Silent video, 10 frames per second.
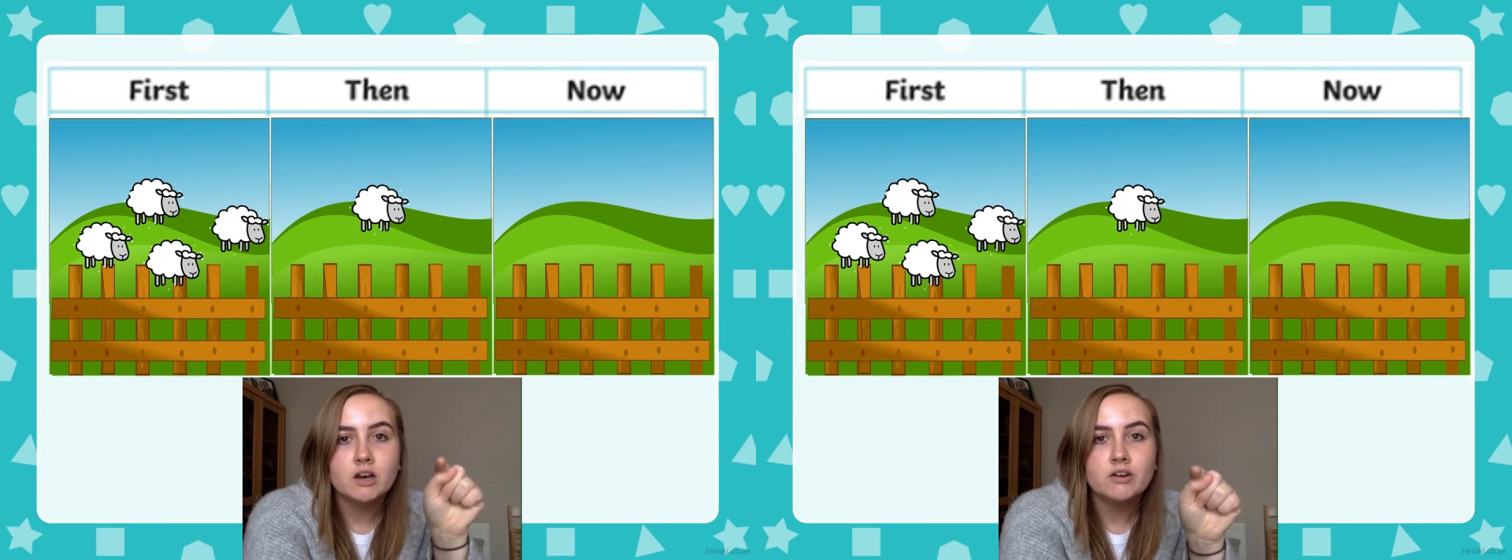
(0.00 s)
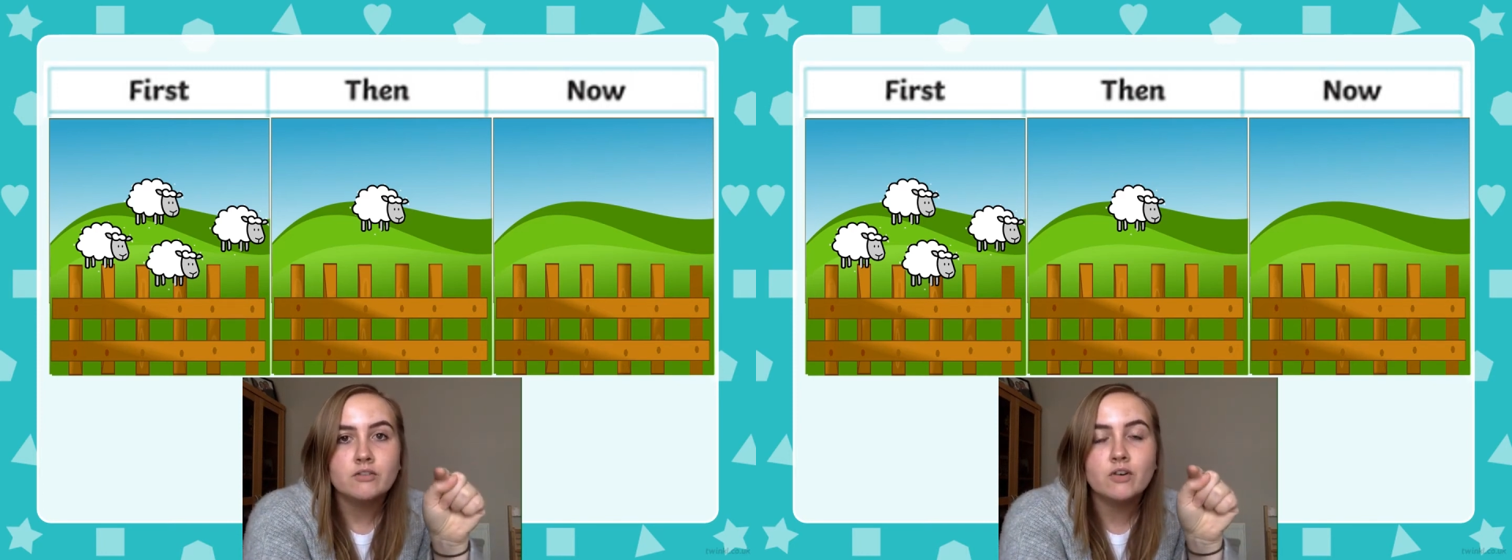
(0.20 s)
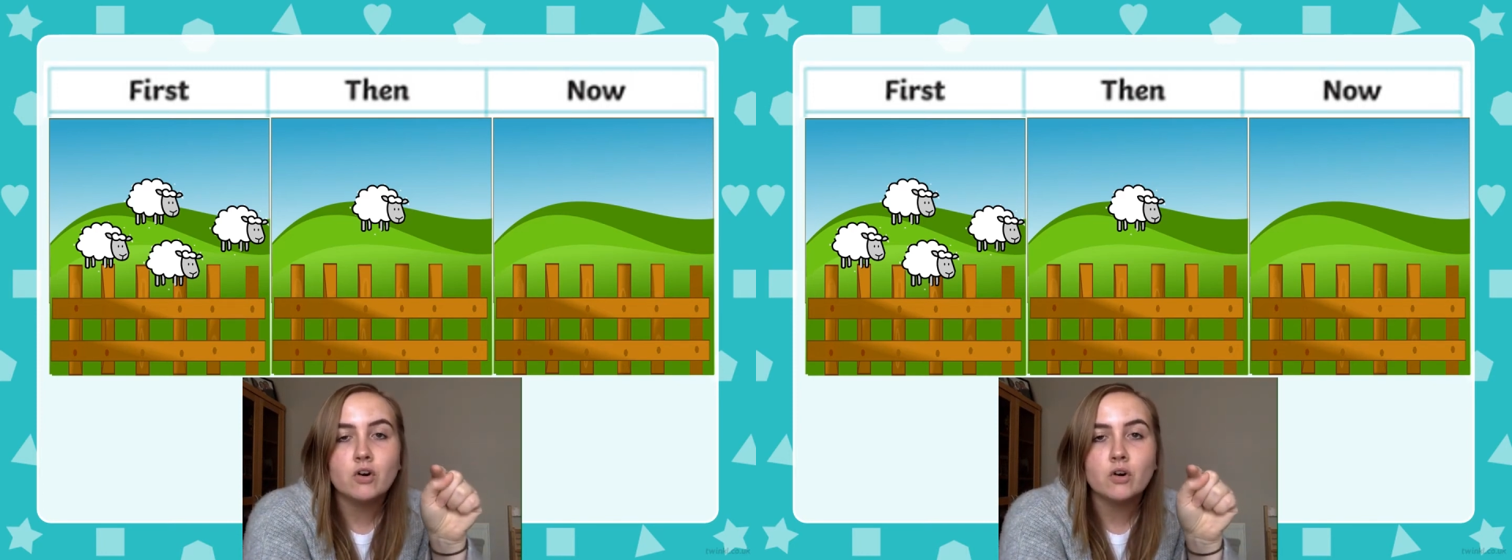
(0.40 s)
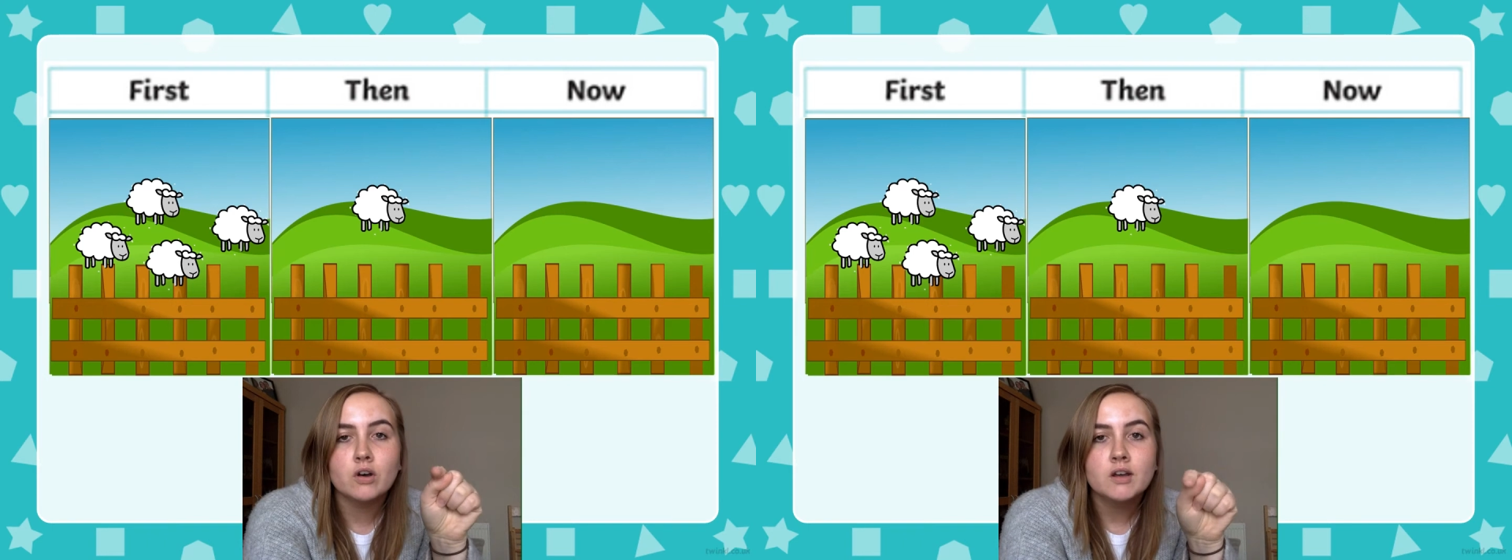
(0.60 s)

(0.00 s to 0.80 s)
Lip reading: 4.